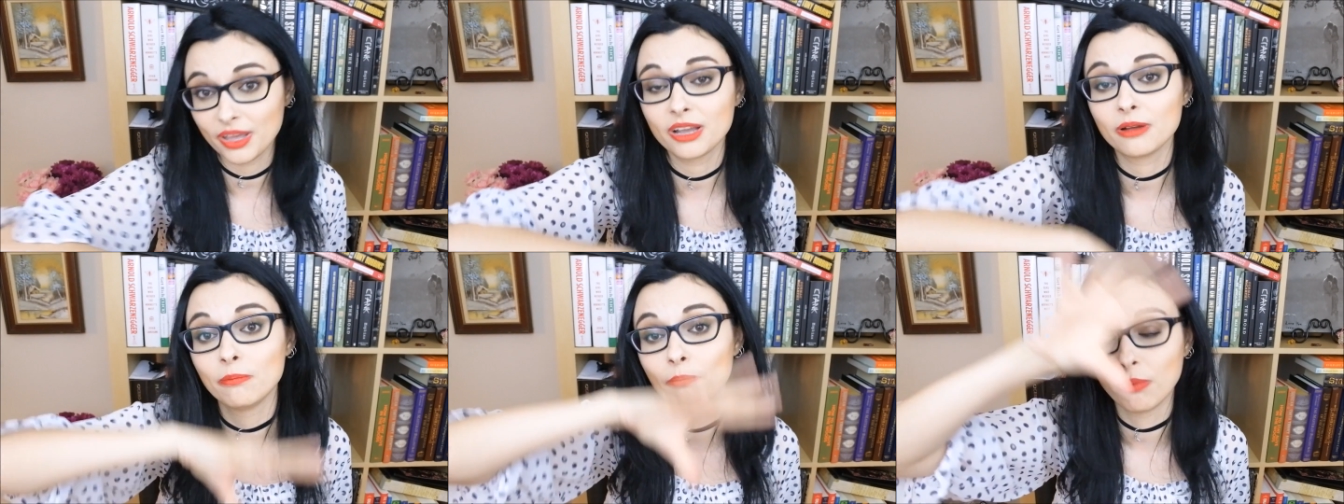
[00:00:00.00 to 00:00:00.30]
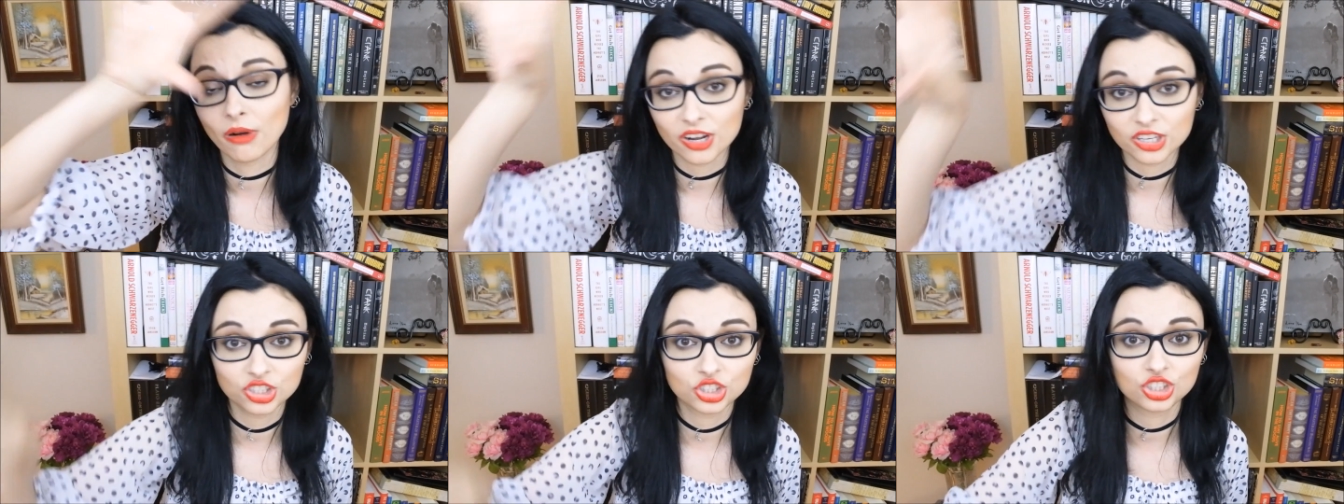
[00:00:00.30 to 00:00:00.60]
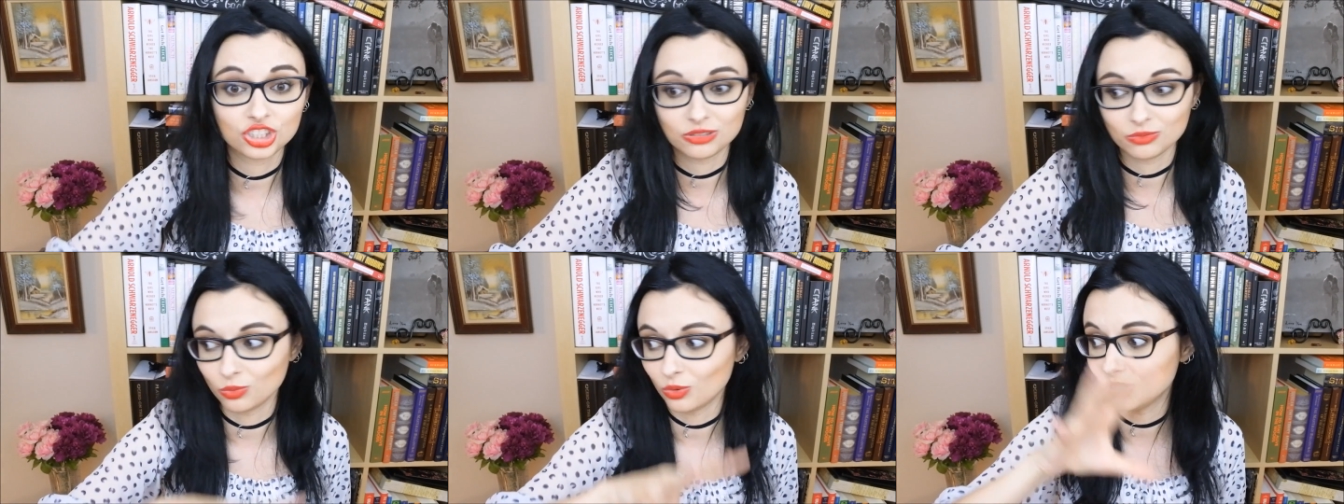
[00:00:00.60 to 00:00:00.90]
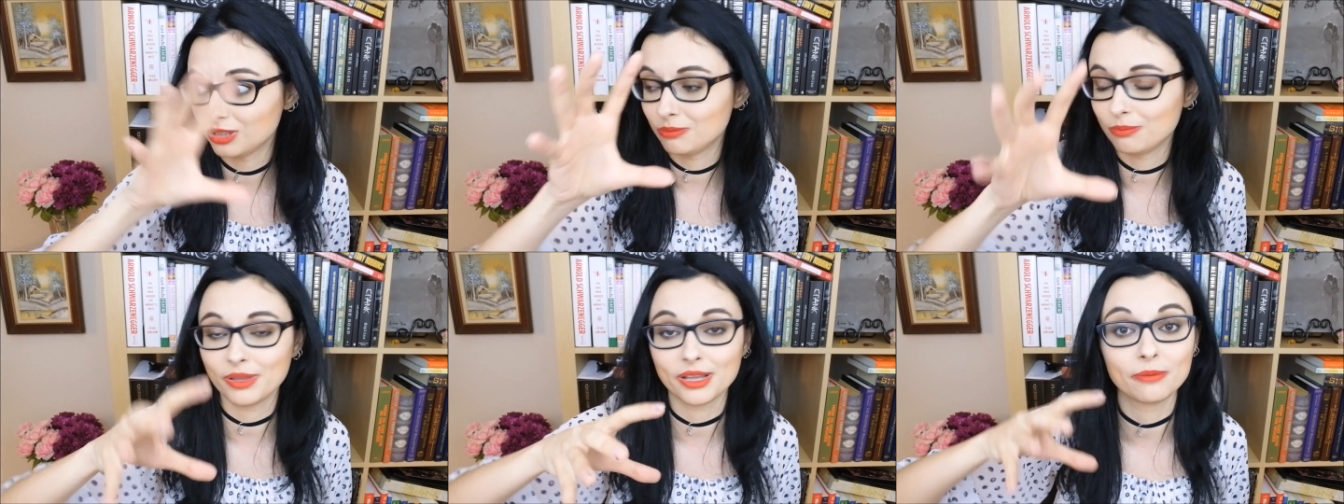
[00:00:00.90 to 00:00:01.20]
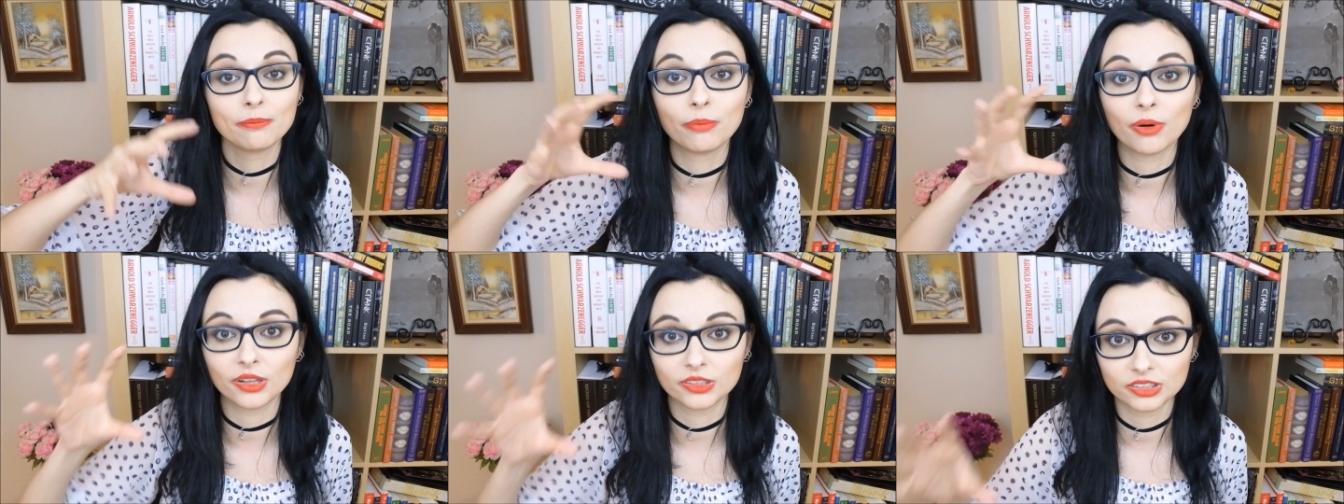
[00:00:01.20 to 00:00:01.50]
big bunch, one
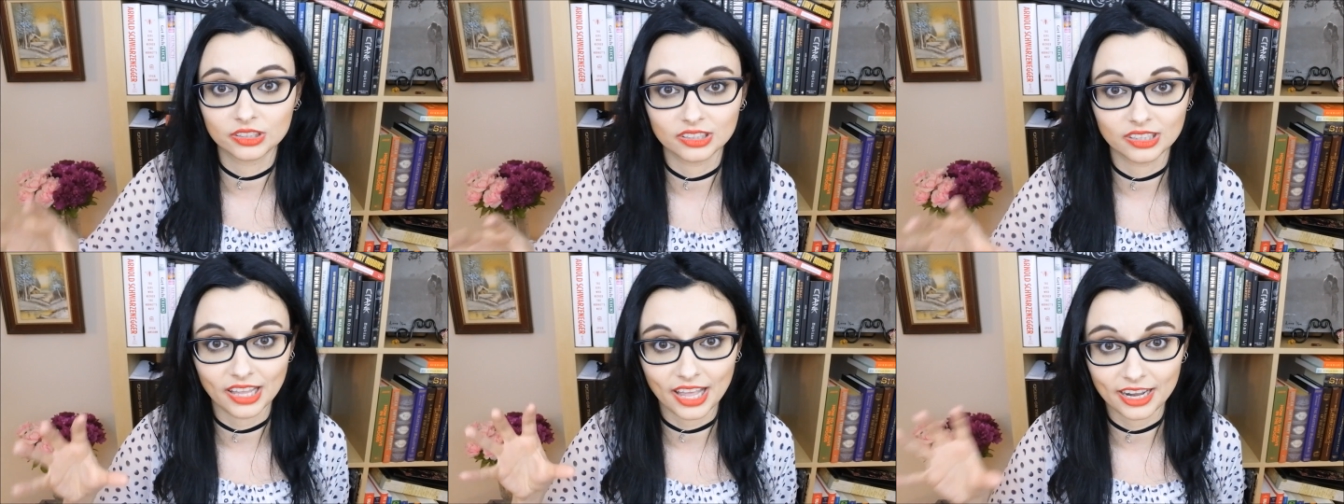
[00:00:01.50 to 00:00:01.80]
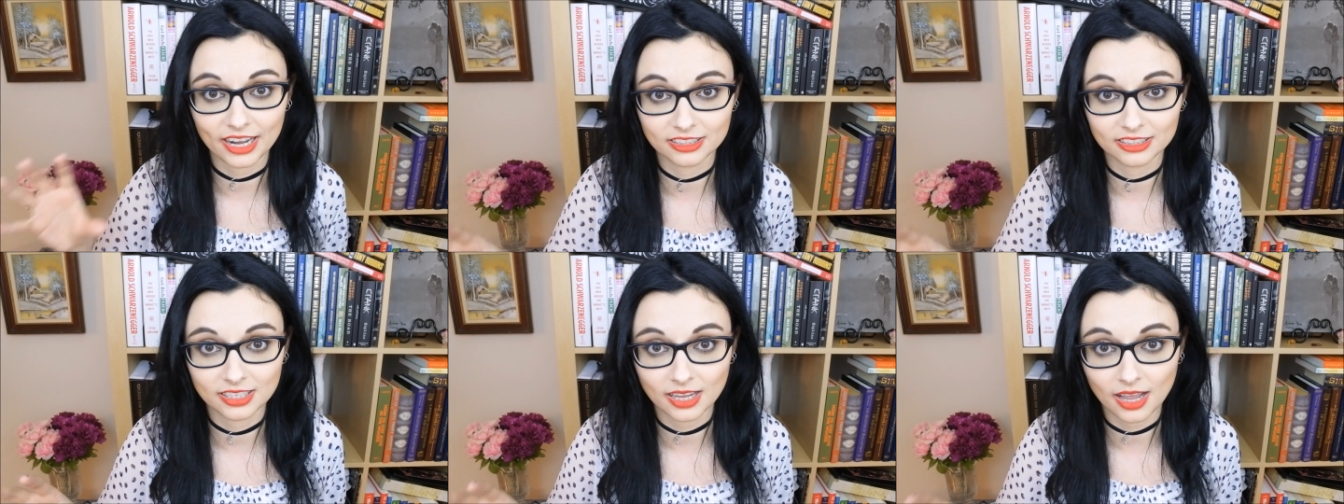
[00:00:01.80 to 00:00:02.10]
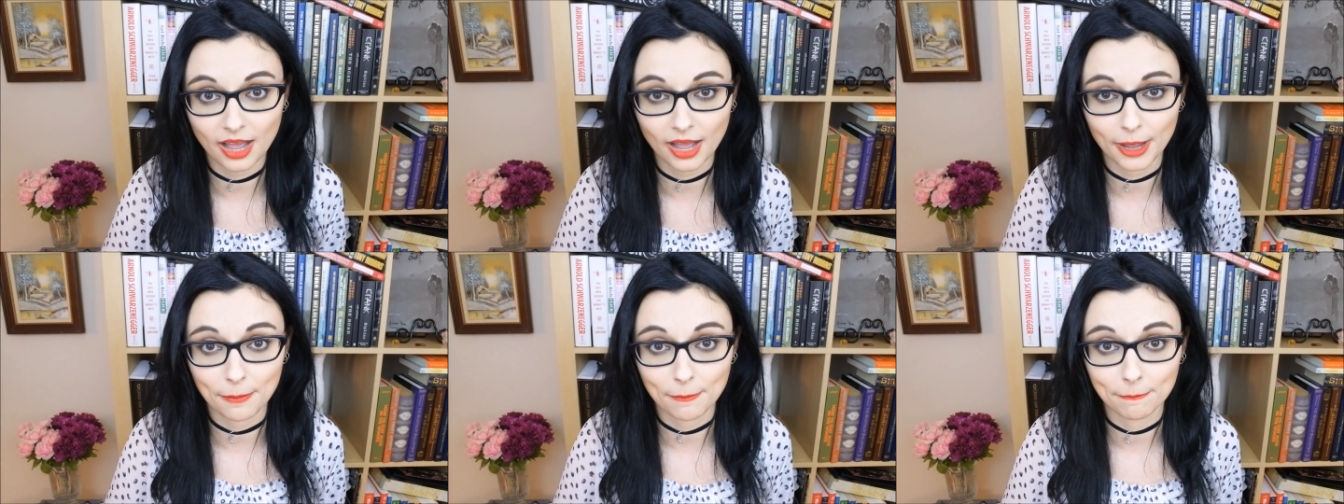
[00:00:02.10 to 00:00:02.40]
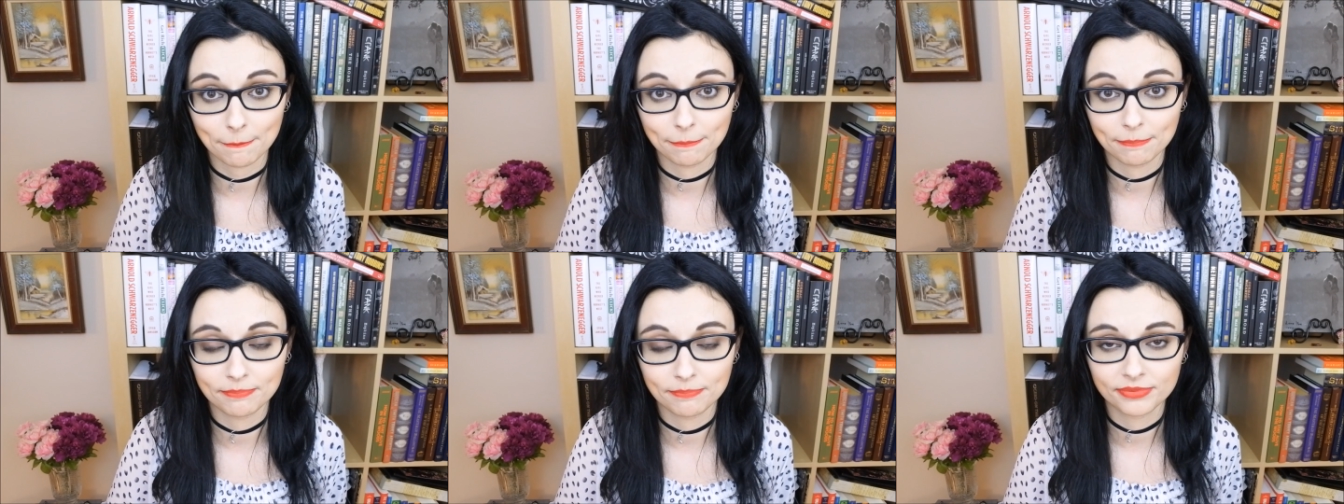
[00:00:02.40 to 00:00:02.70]
big bundle at a time.